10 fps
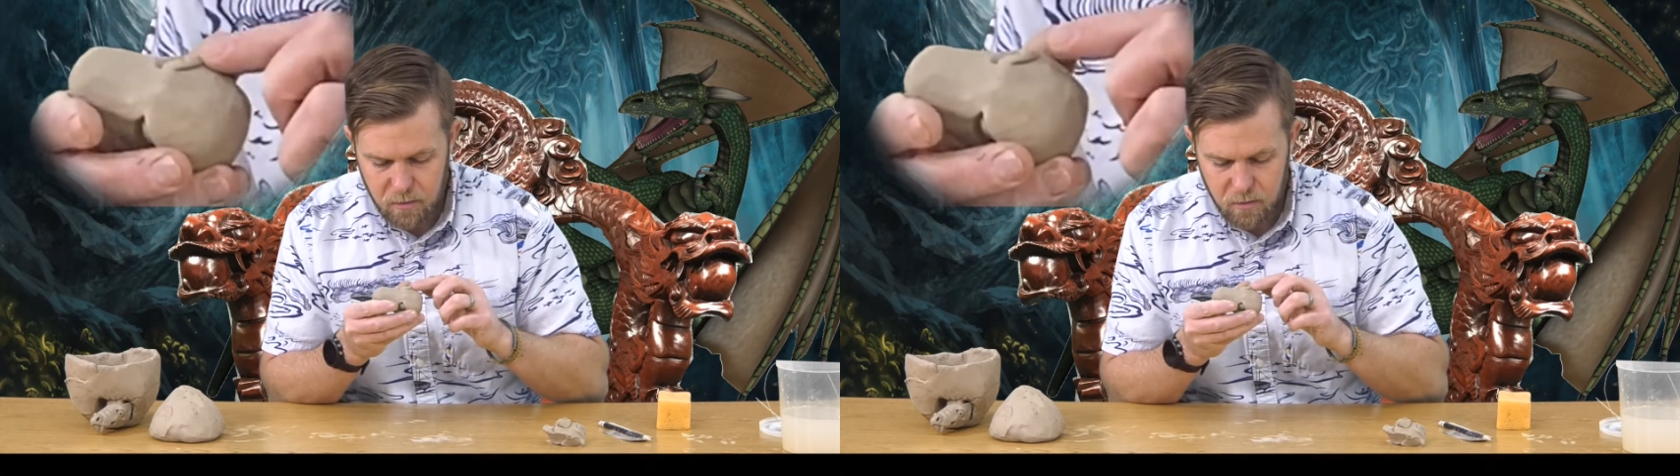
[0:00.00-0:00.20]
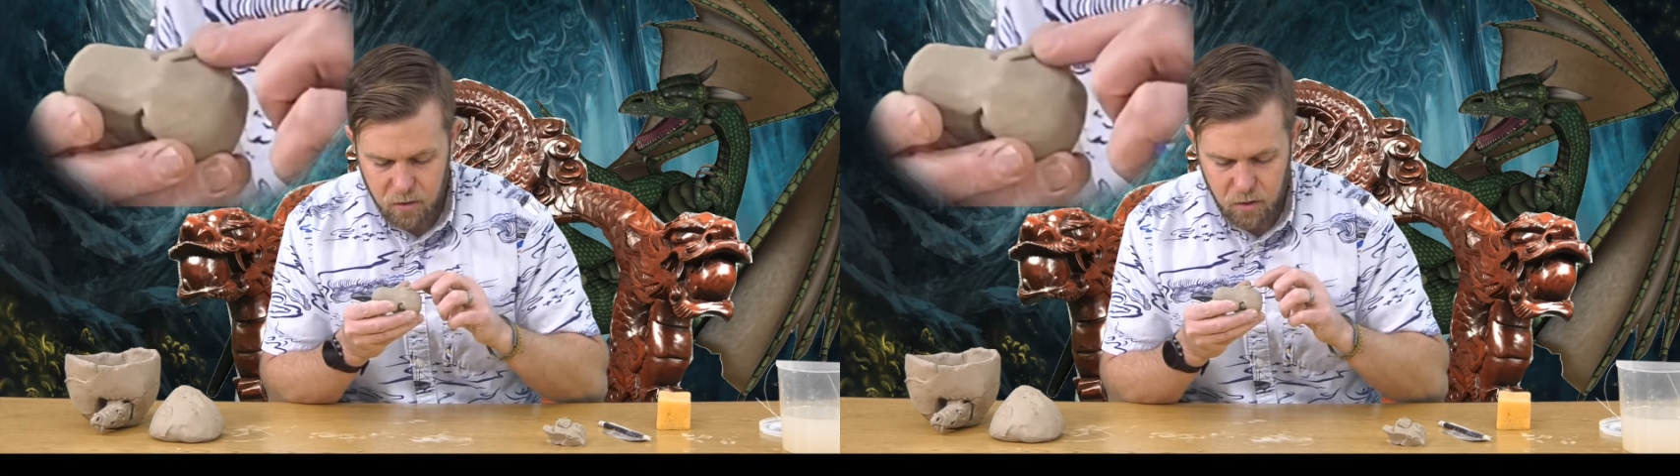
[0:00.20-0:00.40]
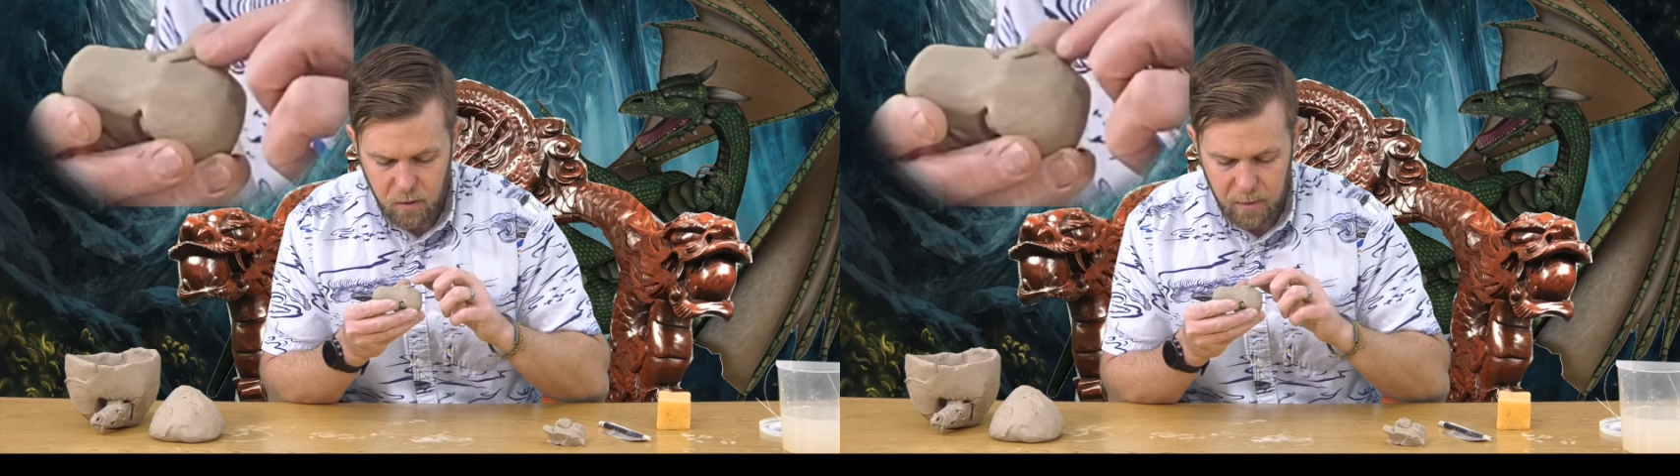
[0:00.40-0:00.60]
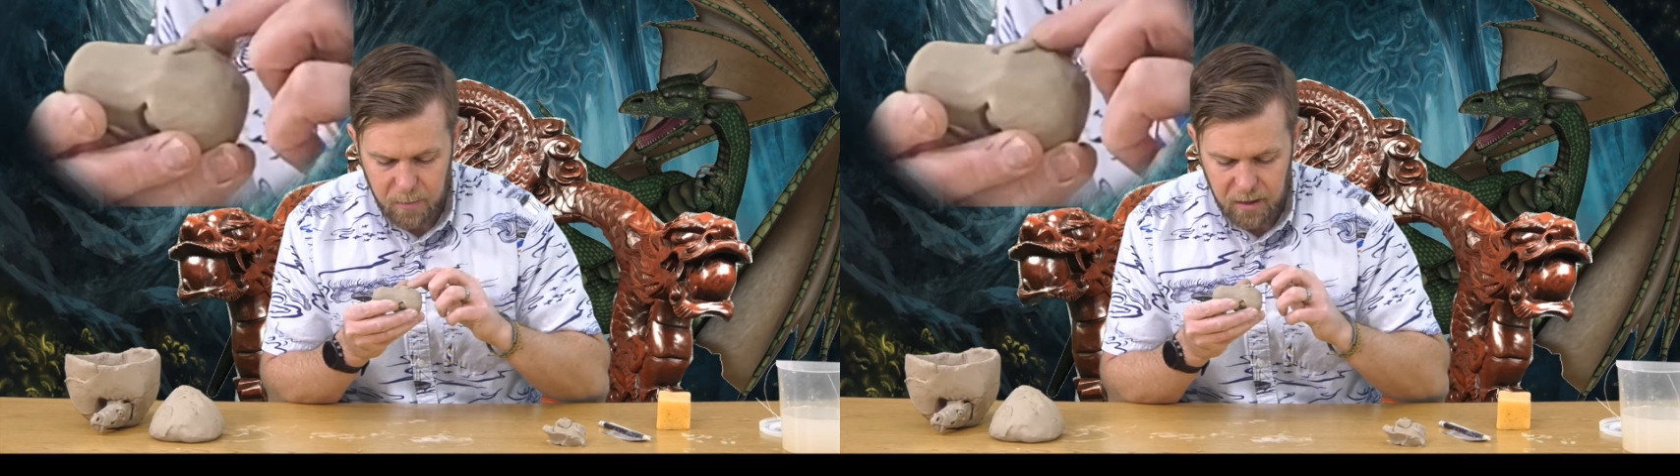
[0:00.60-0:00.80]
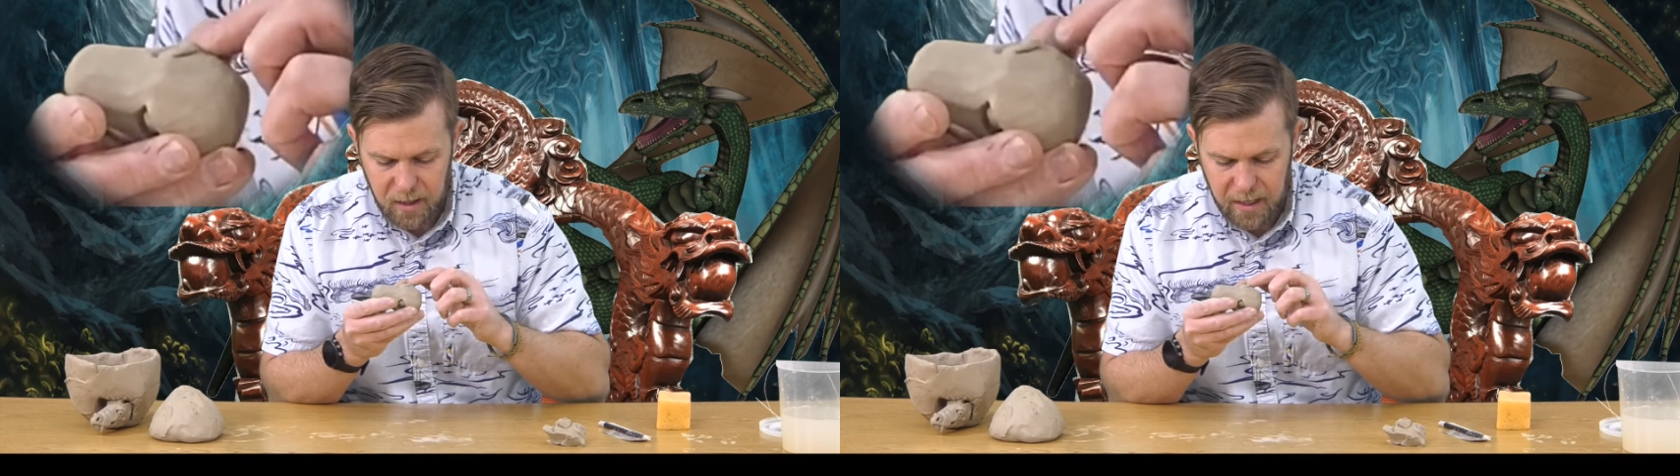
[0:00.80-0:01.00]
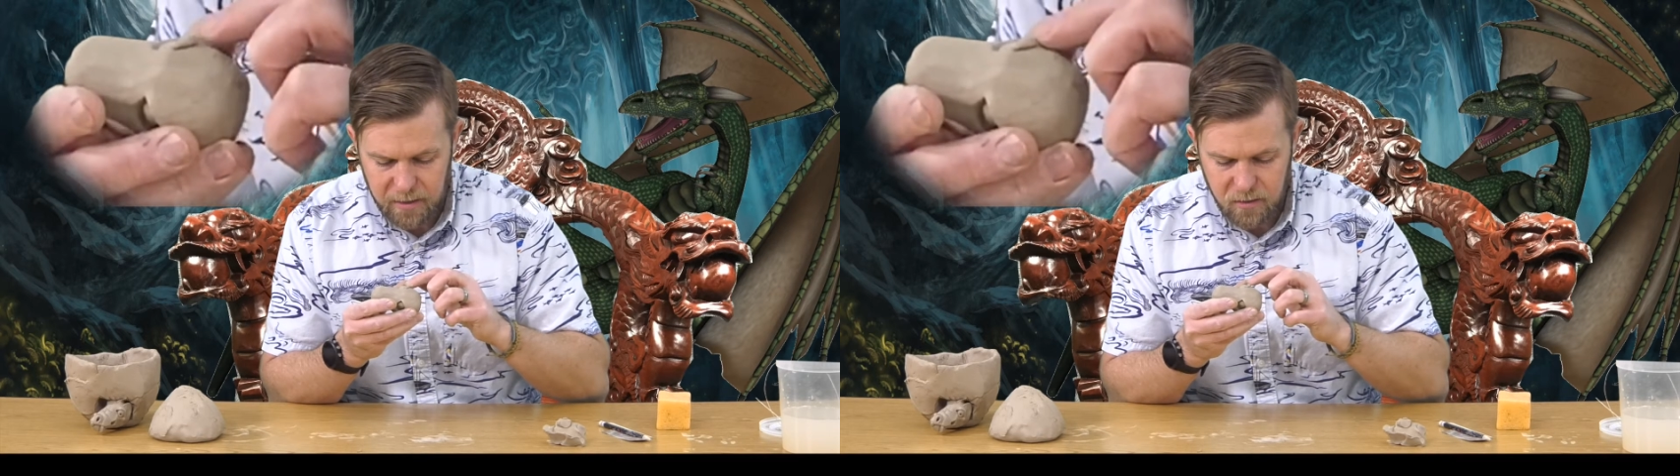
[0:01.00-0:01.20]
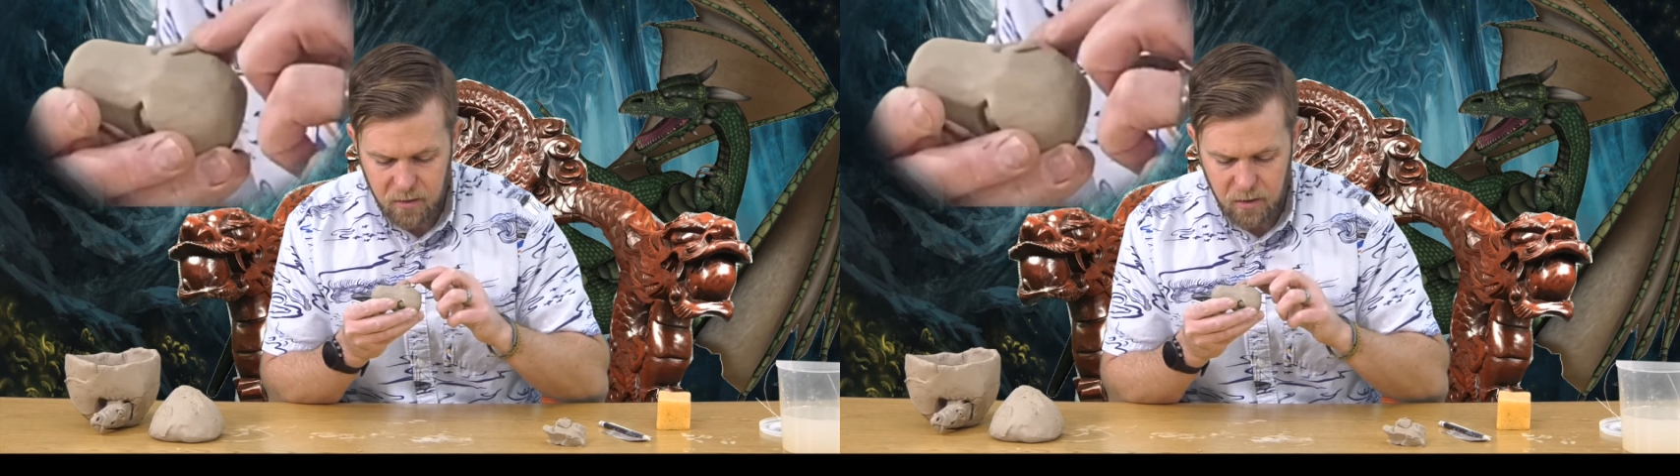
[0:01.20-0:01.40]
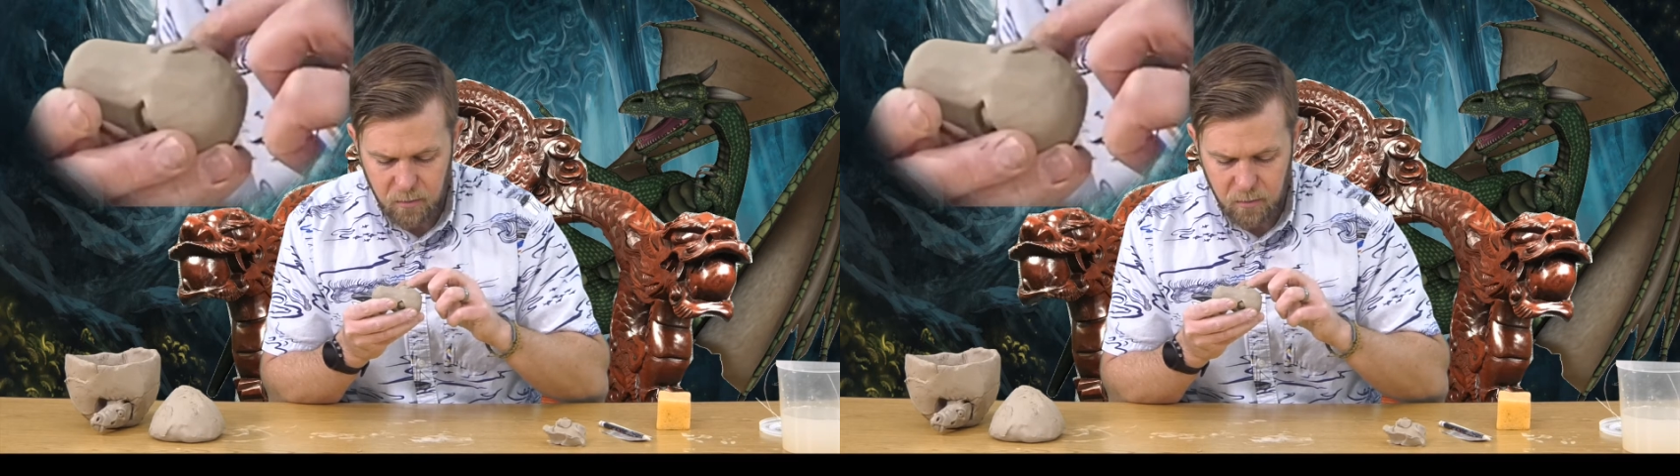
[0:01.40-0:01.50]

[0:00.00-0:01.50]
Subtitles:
show up a lot. So